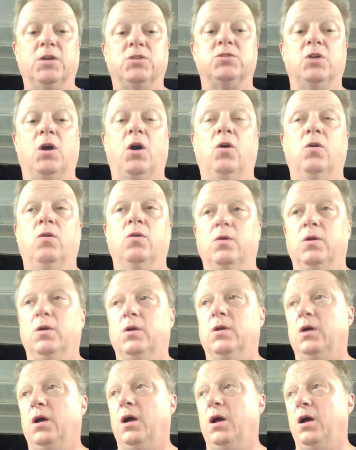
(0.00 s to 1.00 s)
So,
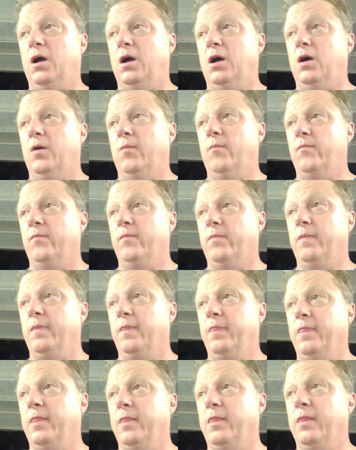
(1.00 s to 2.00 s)

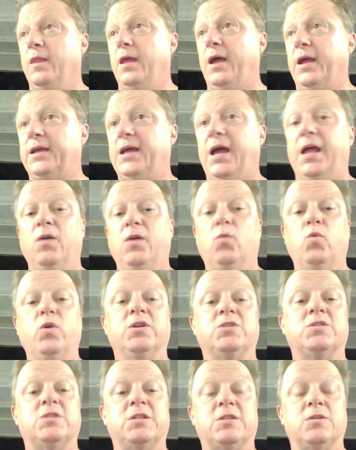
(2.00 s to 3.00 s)
I kind of
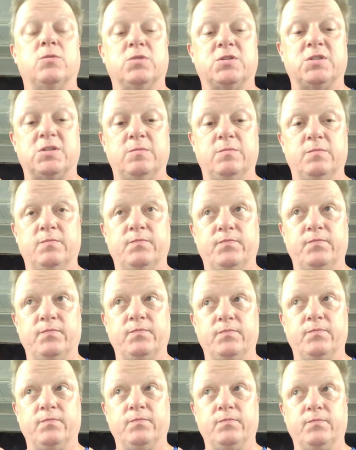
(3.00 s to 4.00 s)
wish that there was some
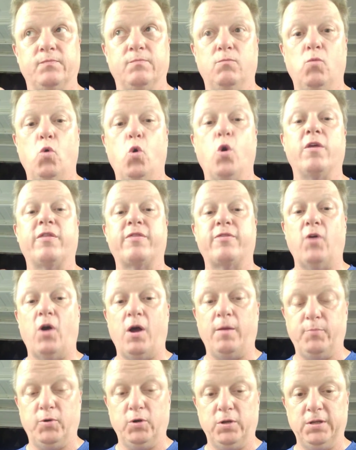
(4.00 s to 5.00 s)
more
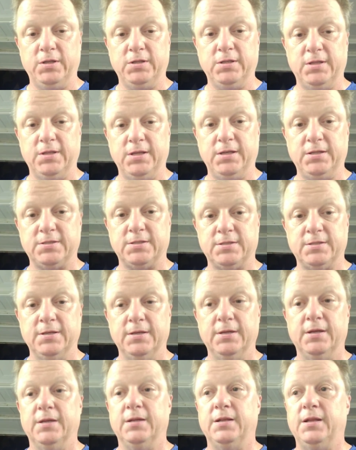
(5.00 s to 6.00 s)
thought put into this.
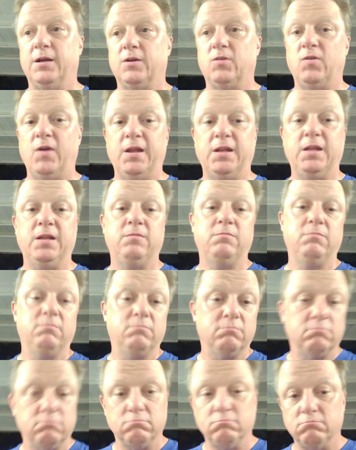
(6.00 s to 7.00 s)
Now, granted,
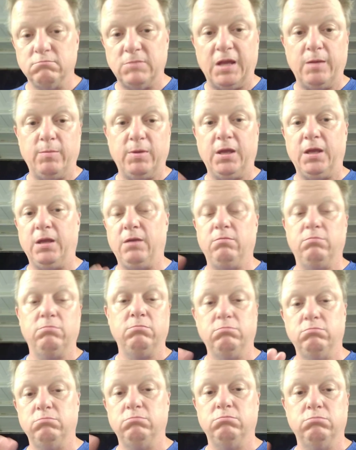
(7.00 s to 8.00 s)
maybe
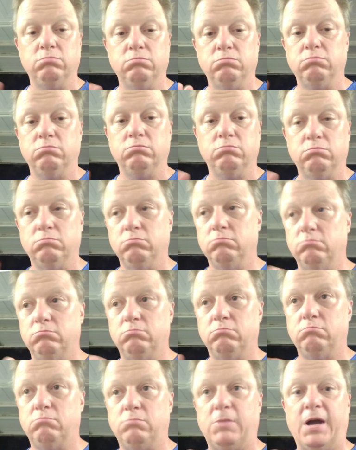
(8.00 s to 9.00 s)

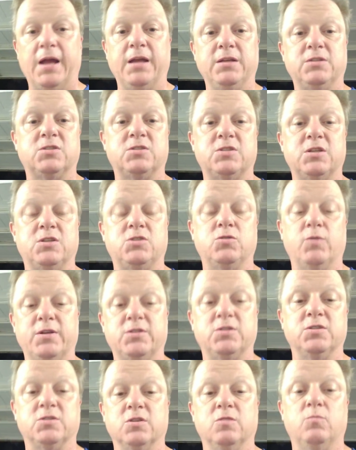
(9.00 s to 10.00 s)
my
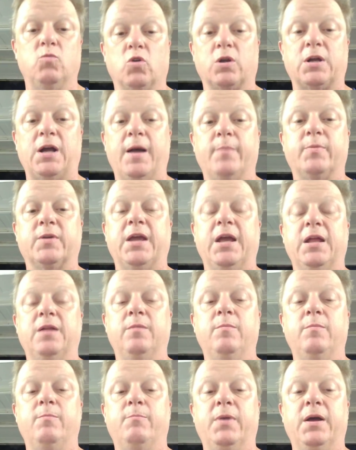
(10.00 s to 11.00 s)
situation is a little more
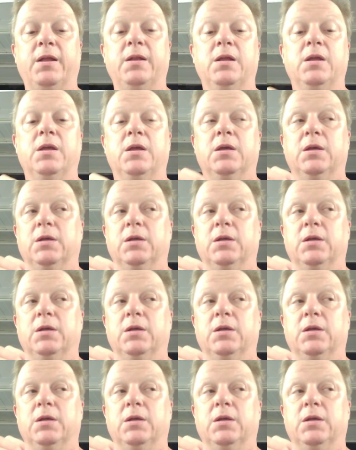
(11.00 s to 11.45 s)
complicated, but